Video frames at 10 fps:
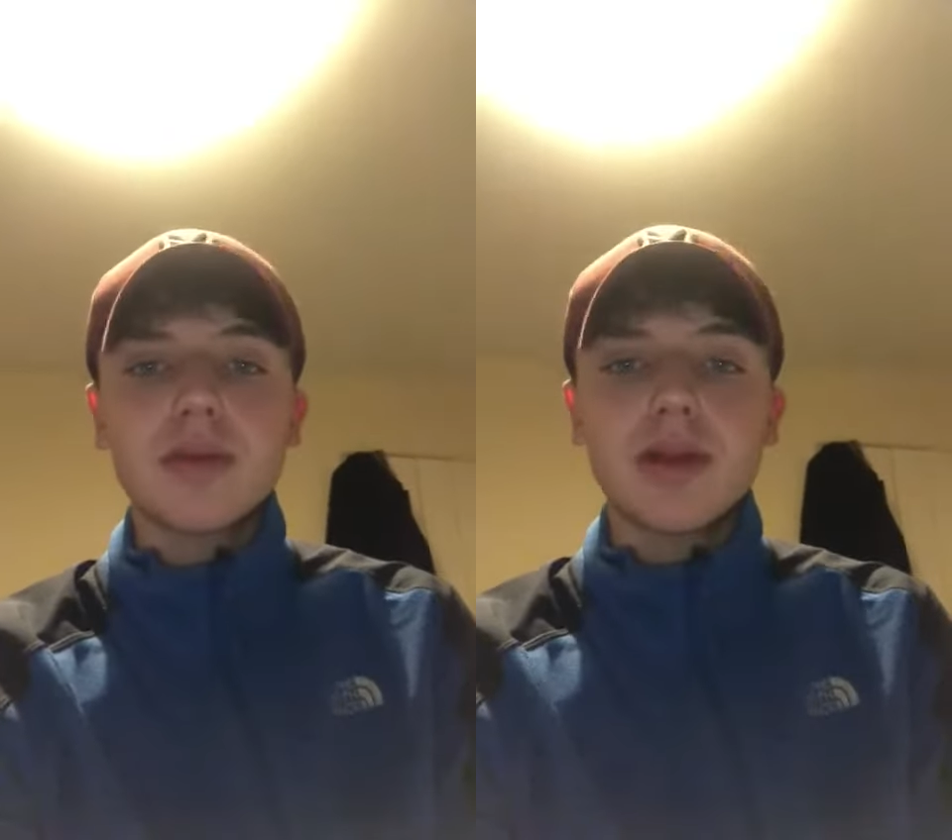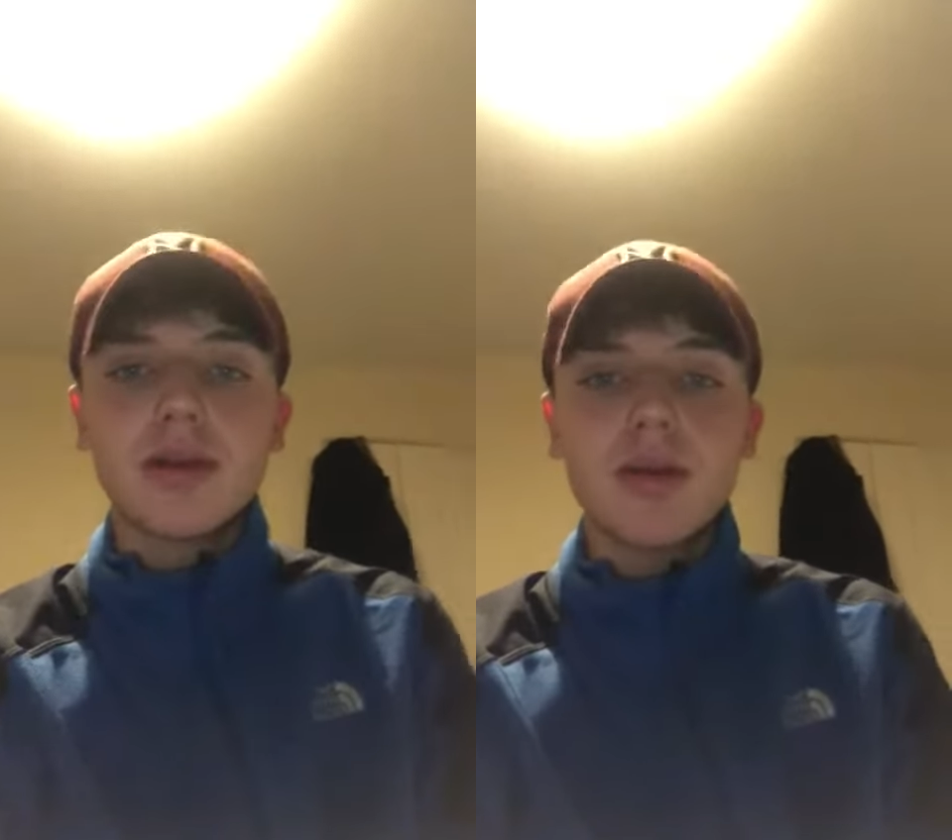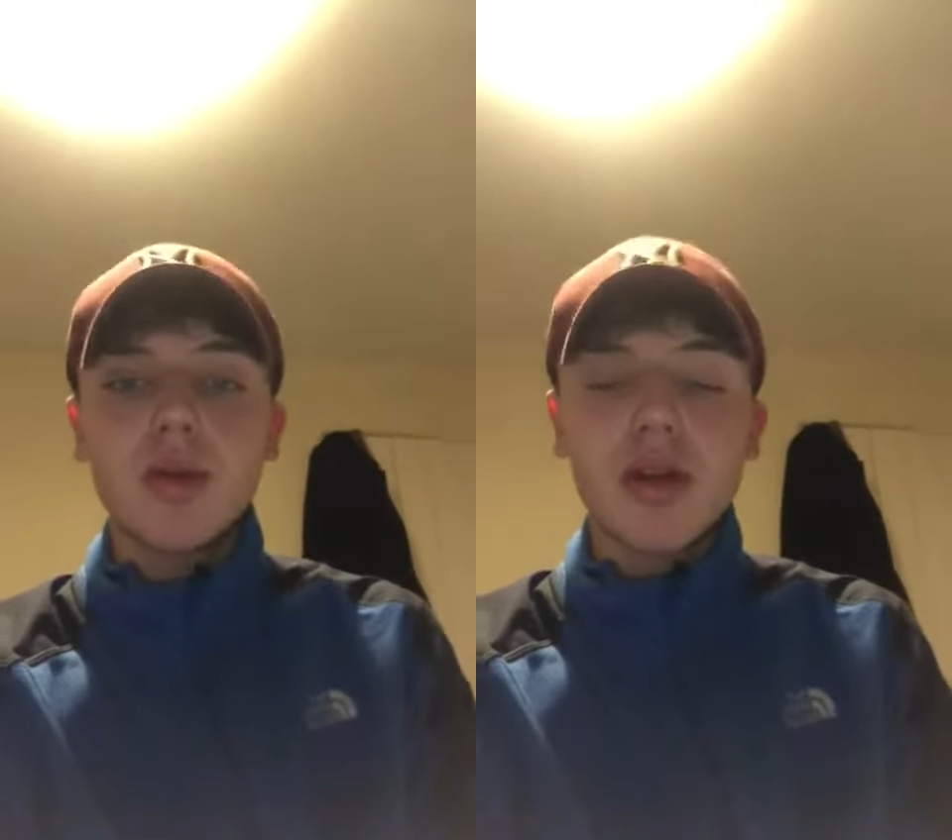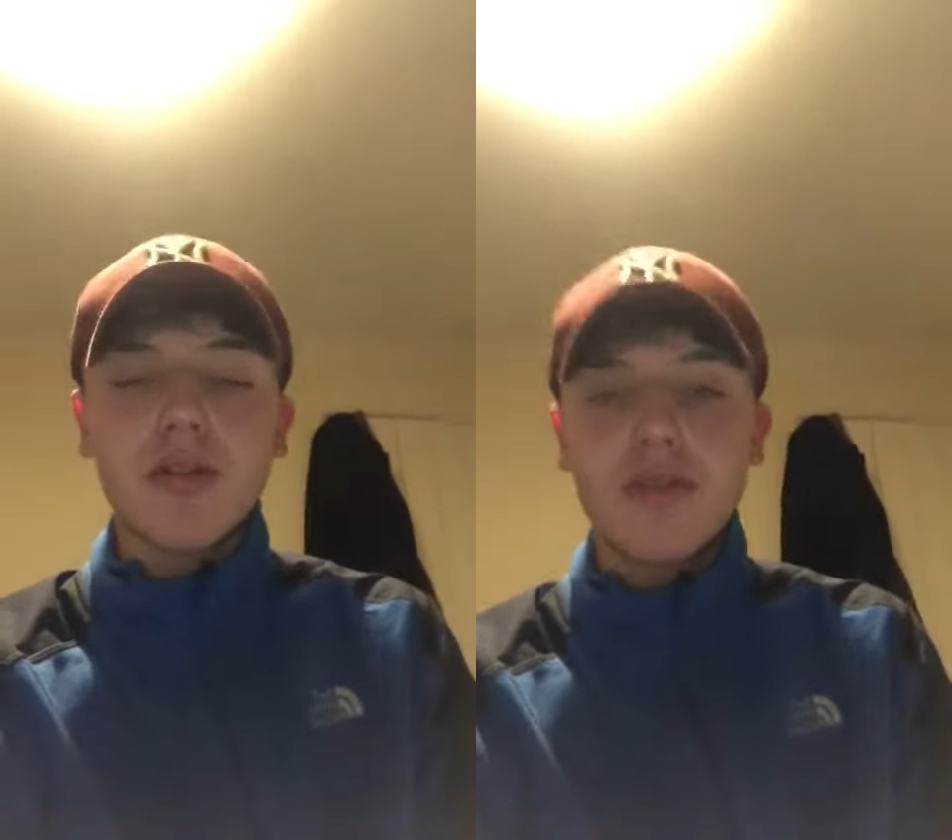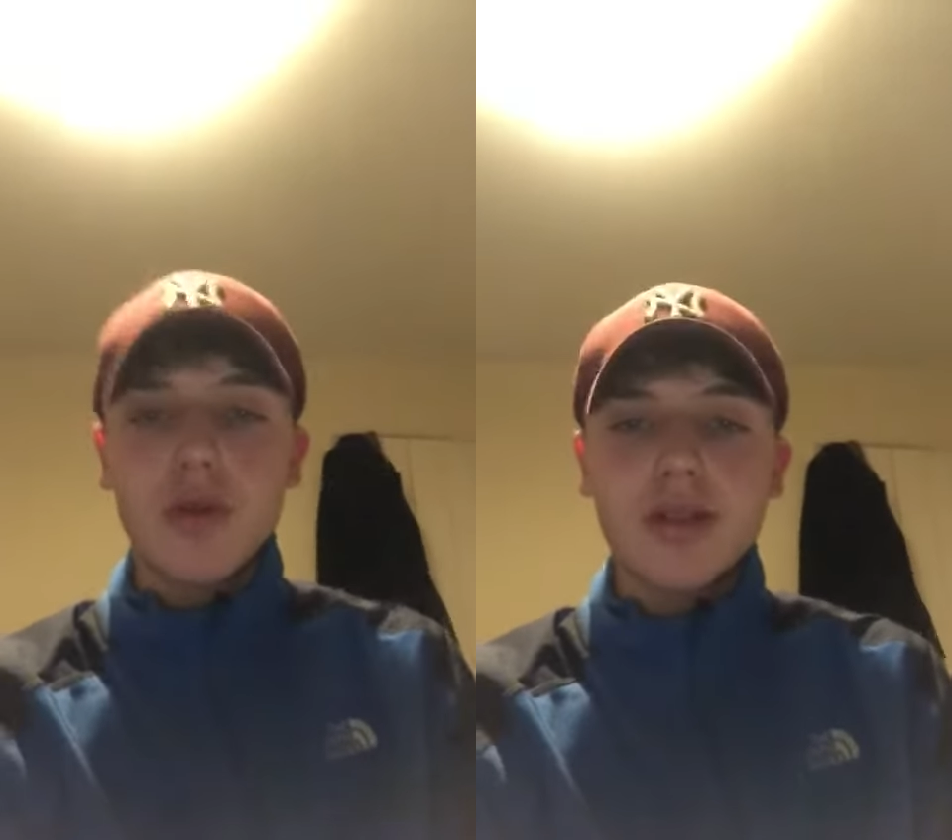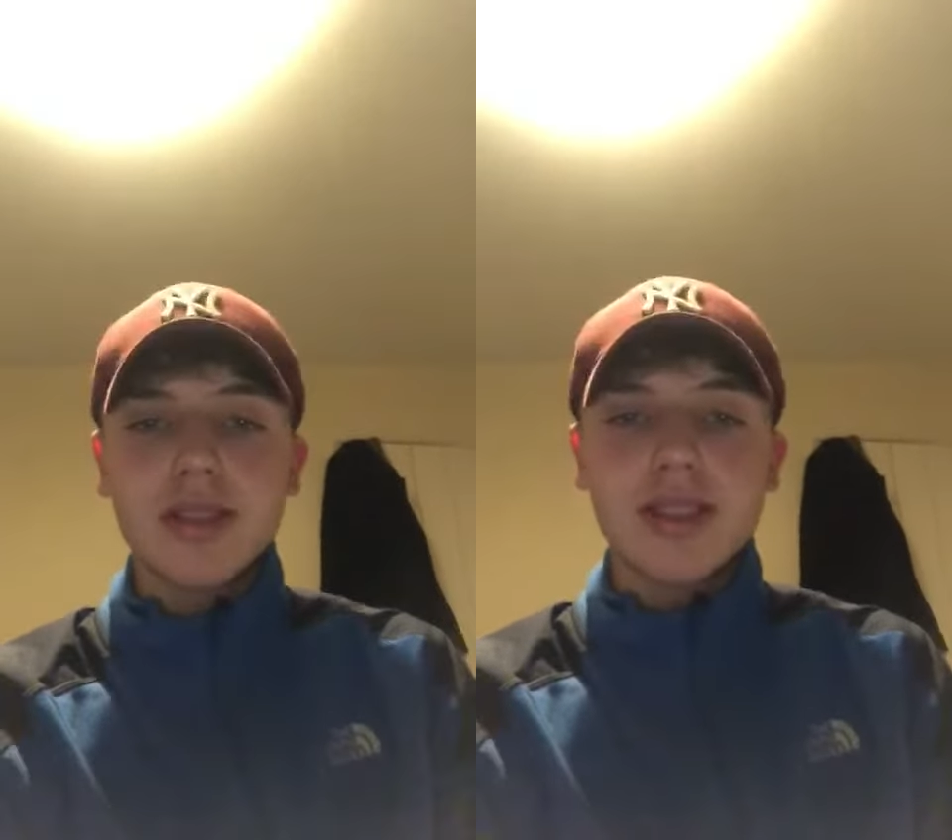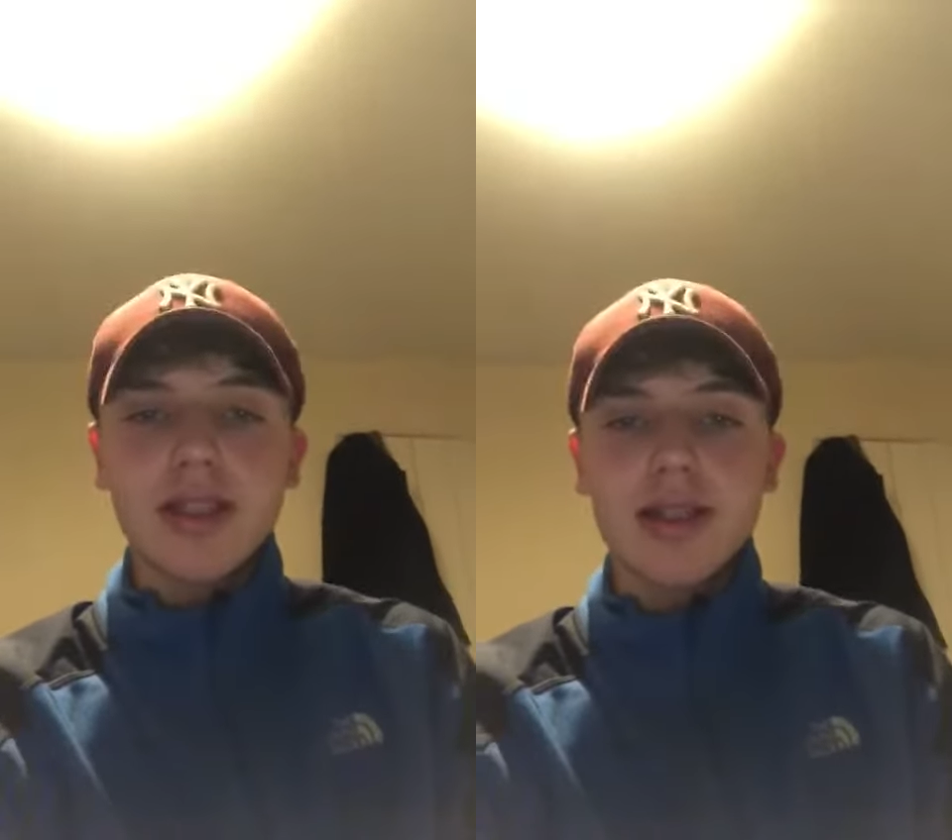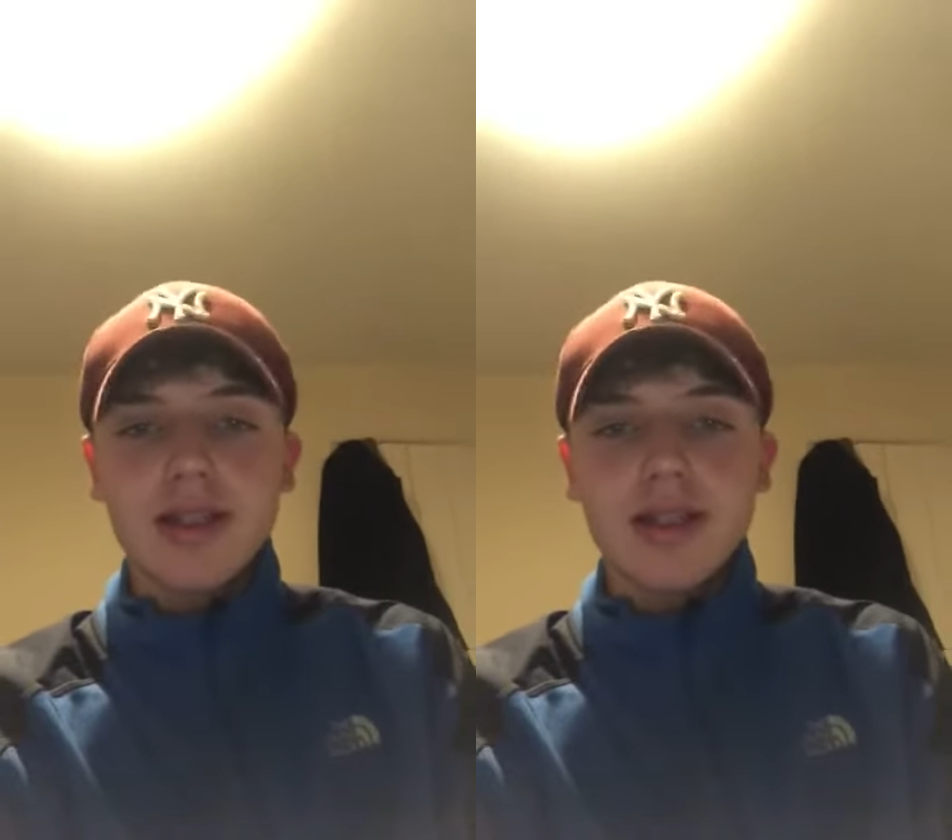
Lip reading: but I'm looking forward to seeing